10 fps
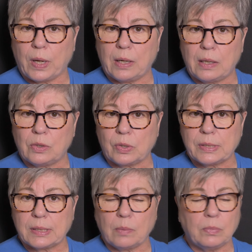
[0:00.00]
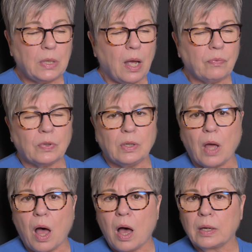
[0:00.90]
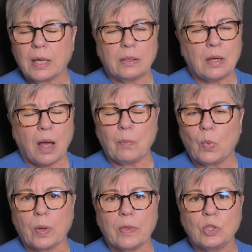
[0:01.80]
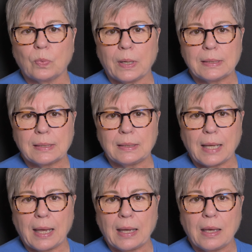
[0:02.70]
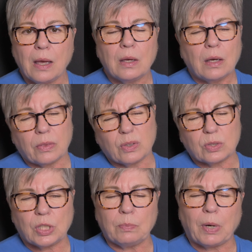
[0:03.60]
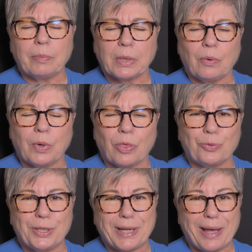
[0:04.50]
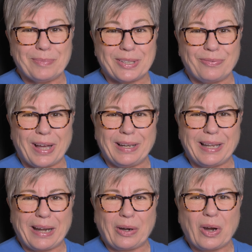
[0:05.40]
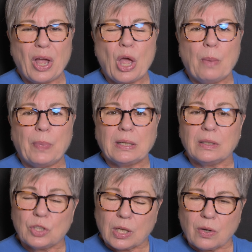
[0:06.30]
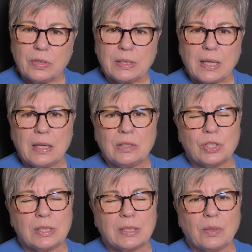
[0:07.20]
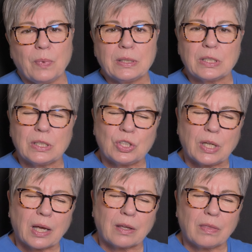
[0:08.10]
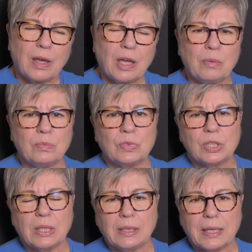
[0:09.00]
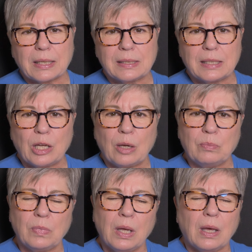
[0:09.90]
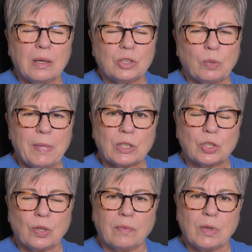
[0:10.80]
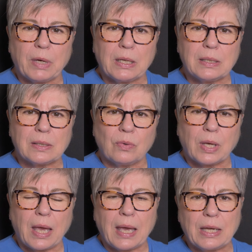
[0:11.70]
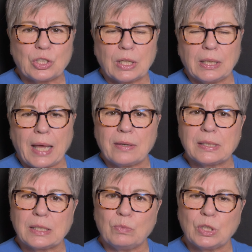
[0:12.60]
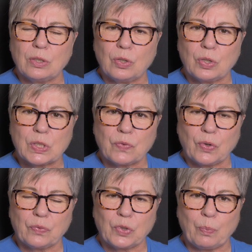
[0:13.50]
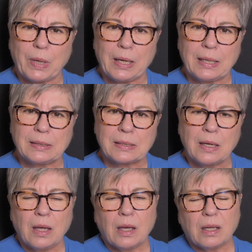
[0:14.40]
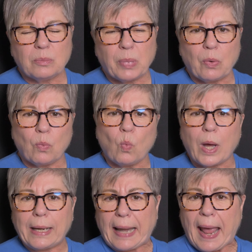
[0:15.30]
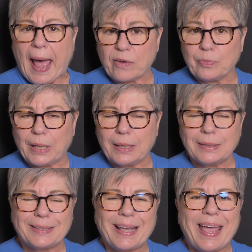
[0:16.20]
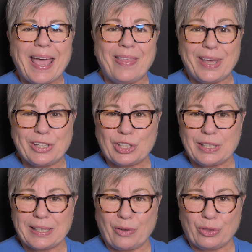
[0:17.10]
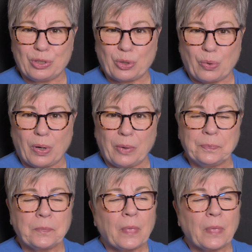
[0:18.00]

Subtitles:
in and nurse them. Not for long and not more than twice a day, although she'd probably go in 3 times if I let her. But she goes in, she still wants to check them, she licks them, she makes sure everybody's okay, she allows them to nurse for a few minutes, about 1.5 minutes, and then she's out the door.